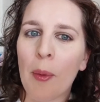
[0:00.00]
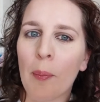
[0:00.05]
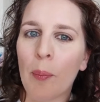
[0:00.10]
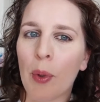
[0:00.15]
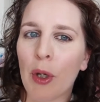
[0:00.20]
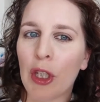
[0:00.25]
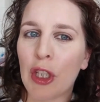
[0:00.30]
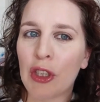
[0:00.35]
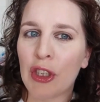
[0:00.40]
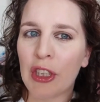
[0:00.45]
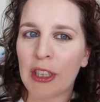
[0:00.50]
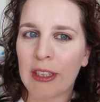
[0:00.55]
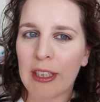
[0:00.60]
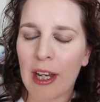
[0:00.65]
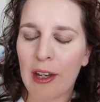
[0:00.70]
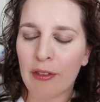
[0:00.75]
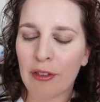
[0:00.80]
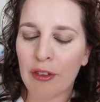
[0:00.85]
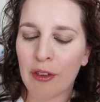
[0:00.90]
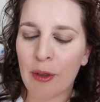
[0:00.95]
But you just
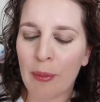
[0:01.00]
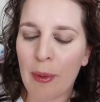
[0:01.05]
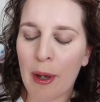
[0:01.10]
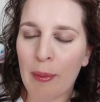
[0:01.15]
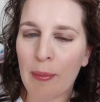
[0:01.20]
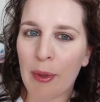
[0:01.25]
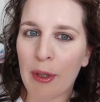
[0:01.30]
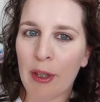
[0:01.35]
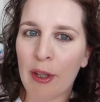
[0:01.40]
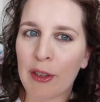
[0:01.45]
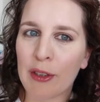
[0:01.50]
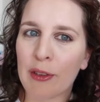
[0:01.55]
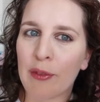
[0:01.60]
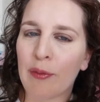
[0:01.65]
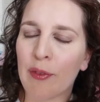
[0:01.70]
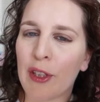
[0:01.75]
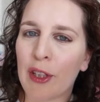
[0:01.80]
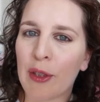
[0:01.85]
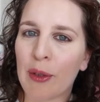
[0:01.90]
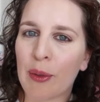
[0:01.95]
have to remember those
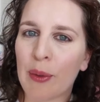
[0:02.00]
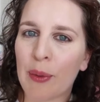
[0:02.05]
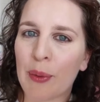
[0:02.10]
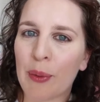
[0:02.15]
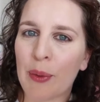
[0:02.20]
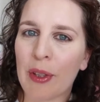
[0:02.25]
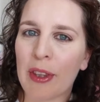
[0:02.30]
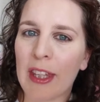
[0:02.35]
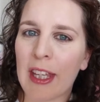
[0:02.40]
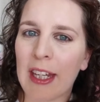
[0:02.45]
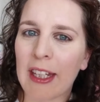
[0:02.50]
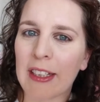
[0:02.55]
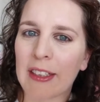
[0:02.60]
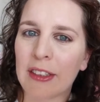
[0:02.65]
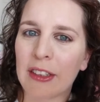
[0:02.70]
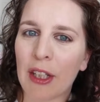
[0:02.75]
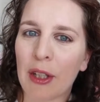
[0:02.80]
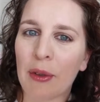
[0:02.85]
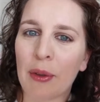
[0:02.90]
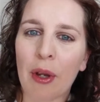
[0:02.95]
few things.
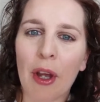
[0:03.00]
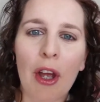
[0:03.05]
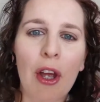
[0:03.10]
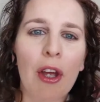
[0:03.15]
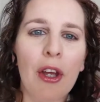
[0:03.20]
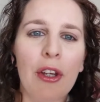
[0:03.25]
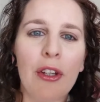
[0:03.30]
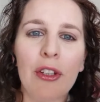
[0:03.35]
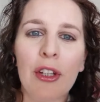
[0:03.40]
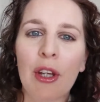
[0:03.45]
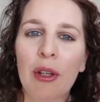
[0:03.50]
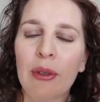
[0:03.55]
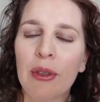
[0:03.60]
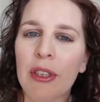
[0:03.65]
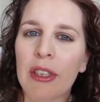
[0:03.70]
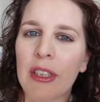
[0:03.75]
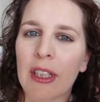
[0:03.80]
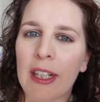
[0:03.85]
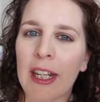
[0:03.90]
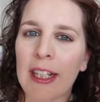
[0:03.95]
So no
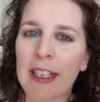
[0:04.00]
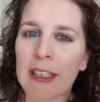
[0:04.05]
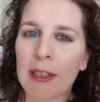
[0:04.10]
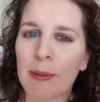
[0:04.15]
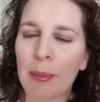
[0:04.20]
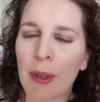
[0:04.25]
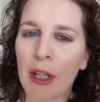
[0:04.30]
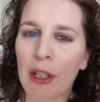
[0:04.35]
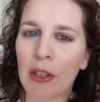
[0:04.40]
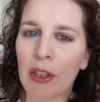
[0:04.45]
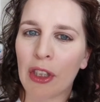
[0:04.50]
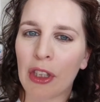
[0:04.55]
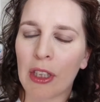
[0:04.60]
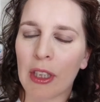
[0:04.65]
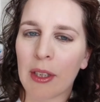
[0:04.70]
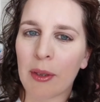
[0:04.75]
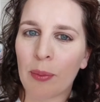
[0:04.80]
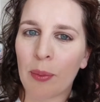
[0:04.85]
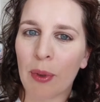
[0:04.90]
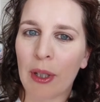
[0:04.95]
sun
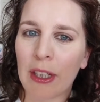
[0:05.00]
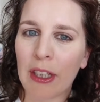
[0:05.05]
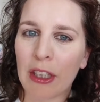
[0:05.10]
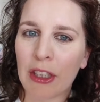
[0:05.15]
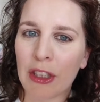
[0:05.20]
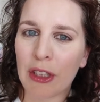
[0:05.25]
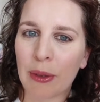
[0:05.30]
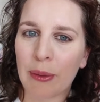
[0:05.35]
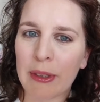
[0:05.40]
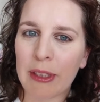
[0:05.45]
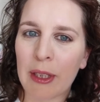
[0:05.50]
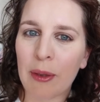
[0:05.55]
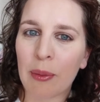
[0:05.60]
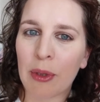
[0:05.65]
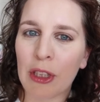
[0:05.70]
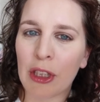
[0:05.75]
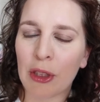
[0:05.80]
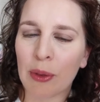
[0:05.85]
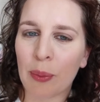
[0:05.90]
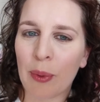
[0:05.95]
exposure while you're doing it,
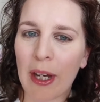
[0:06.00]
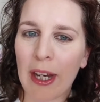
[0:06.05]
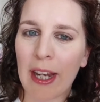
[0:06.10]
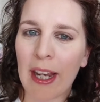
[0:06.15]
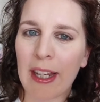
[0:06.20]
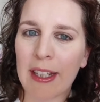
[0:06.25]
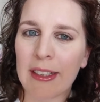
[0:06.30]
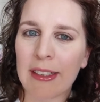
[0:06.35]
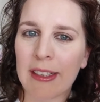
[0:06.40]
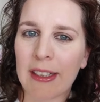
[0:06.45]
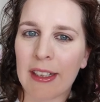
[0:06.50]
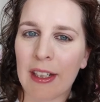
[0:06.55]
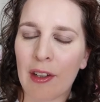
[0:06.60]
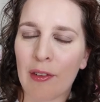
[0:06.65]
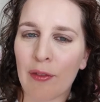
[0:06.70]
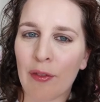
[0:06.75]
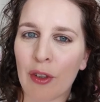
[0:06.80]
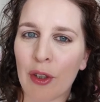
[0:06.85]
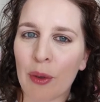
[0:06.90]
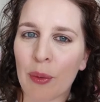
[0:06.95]
which is why I did
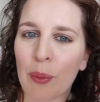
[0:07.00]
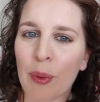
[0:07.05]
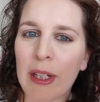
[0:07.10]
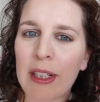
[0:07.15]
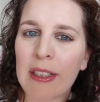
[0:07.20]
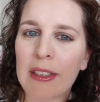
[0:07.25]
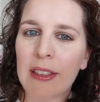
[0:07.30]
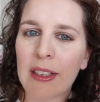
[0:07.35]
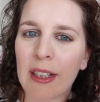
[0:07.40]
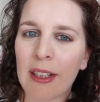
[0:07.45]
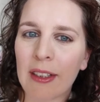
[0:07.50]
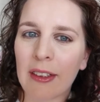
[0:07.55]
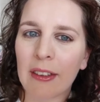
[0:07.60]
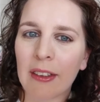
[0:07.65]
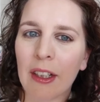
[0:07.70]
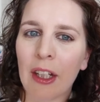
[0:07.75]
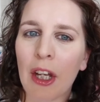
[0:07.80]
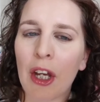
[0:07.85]
it through winter.